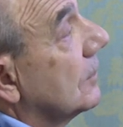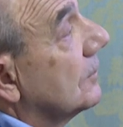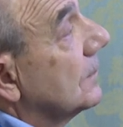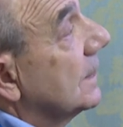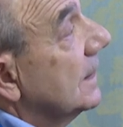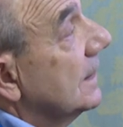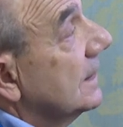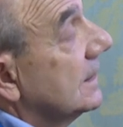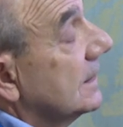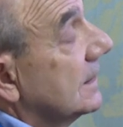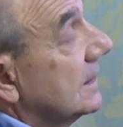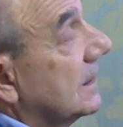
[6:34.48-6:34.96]

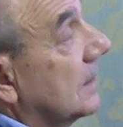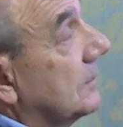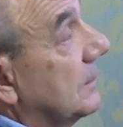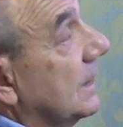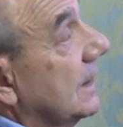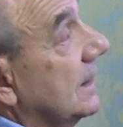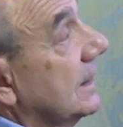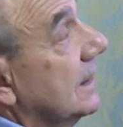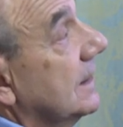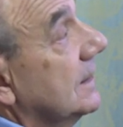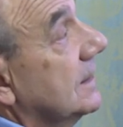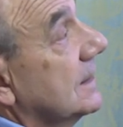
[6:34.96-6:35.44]
completely
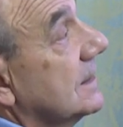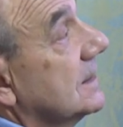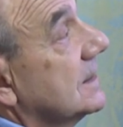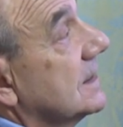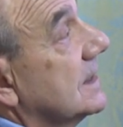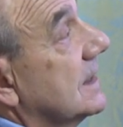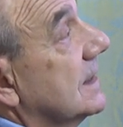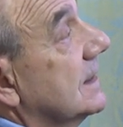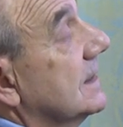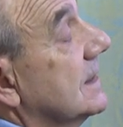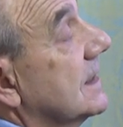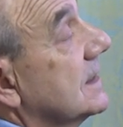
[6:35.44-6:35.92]
independent in
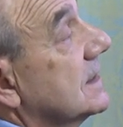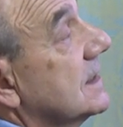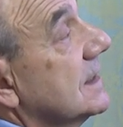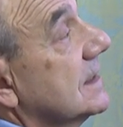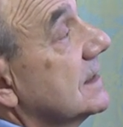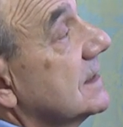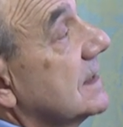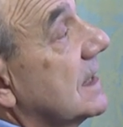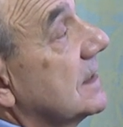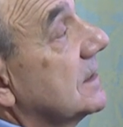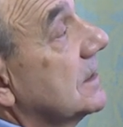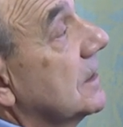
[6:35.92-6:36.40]
the, in the,
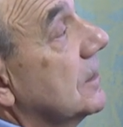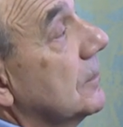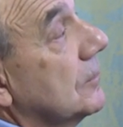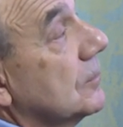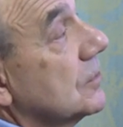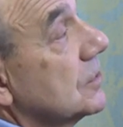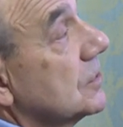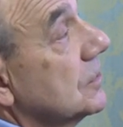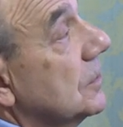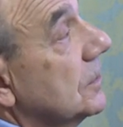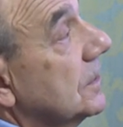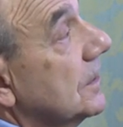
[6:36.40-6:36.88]
sense that he
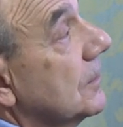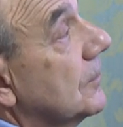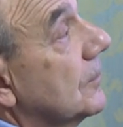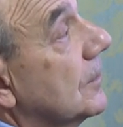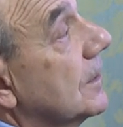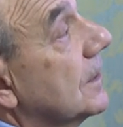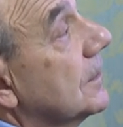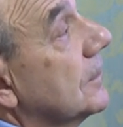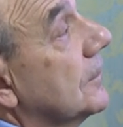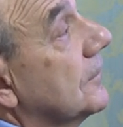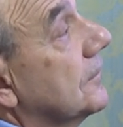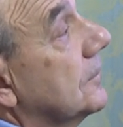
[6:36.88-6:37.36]
was not
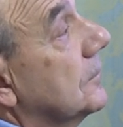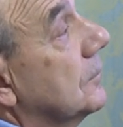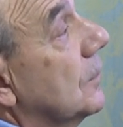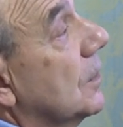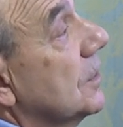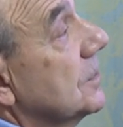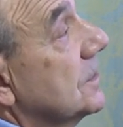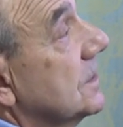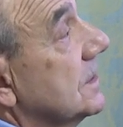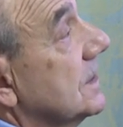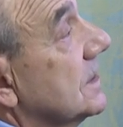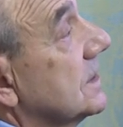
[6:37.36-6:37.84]
aware of
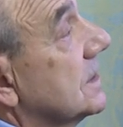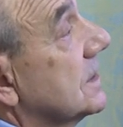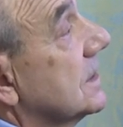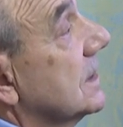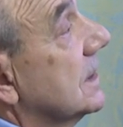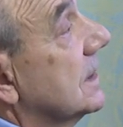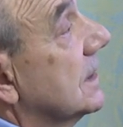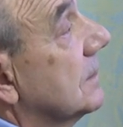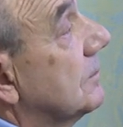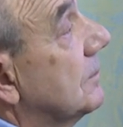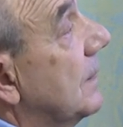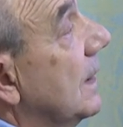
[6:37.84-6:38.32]
Monge's
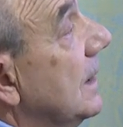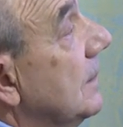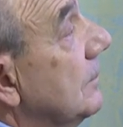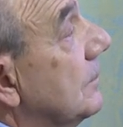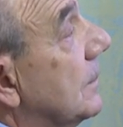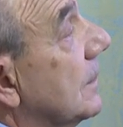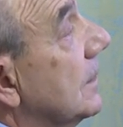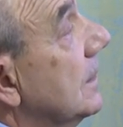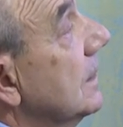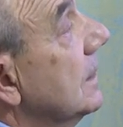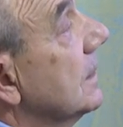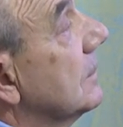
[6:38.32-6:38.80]
uh,
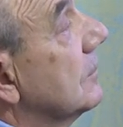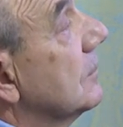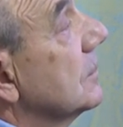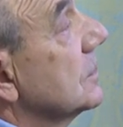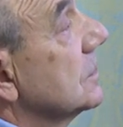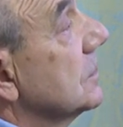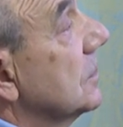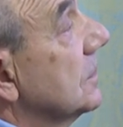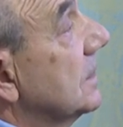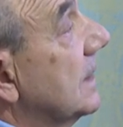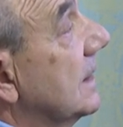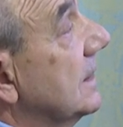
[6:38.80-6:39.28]
paper. It
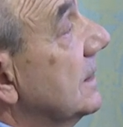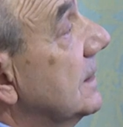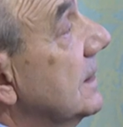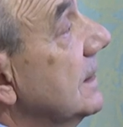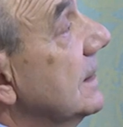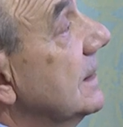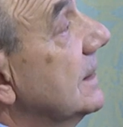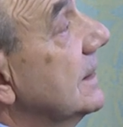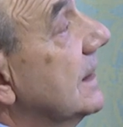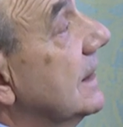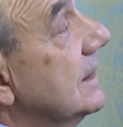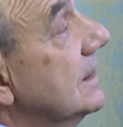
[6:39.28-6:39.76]
was not
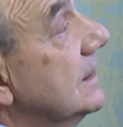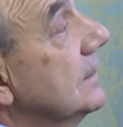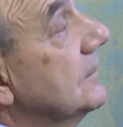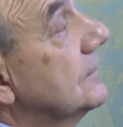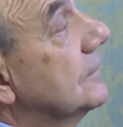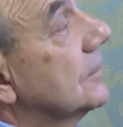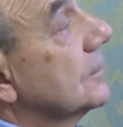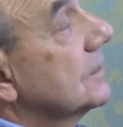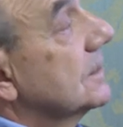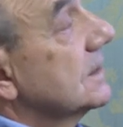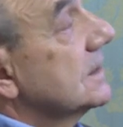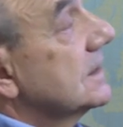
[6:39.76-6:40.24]
until
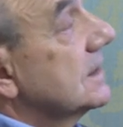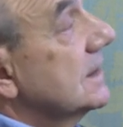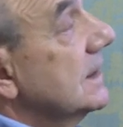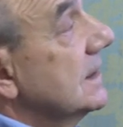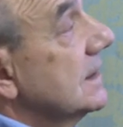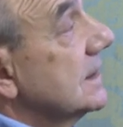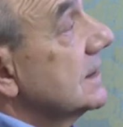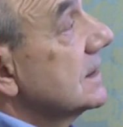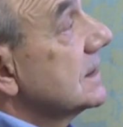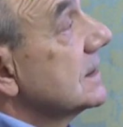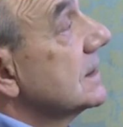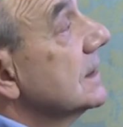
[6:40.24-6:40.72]

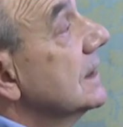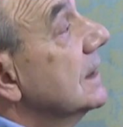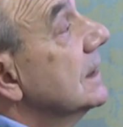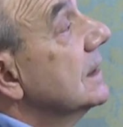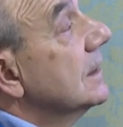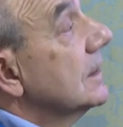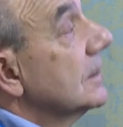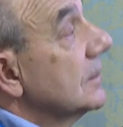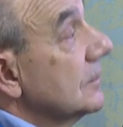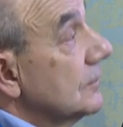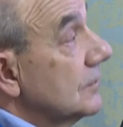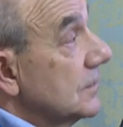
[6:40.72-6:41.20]
1946,
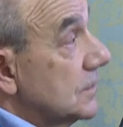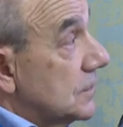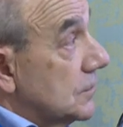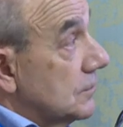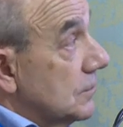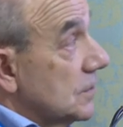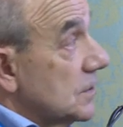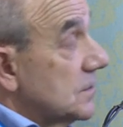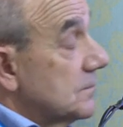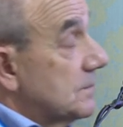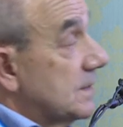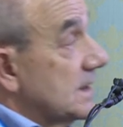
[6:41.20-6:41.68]

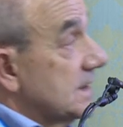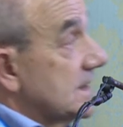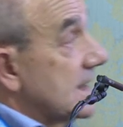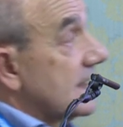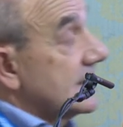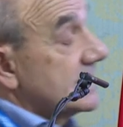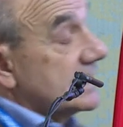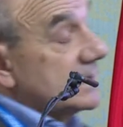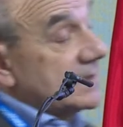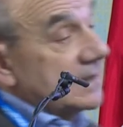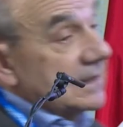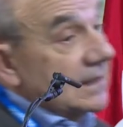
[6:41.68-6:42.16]
which was
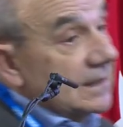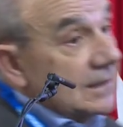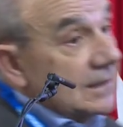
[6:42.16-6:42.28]
precisely